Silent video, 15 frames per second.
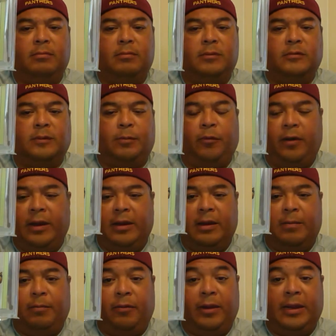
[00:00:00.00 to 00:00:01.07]
was a
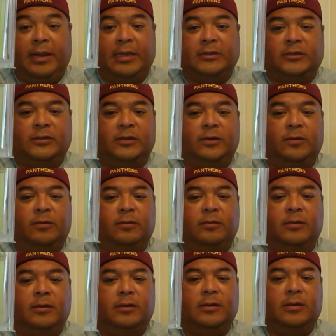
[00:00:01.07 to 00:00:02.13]
printing issue.
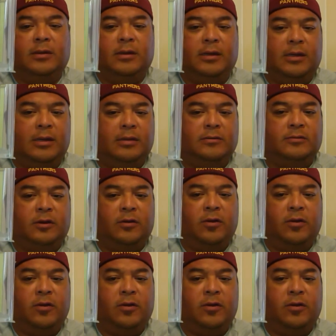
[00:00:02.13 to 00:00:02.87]
So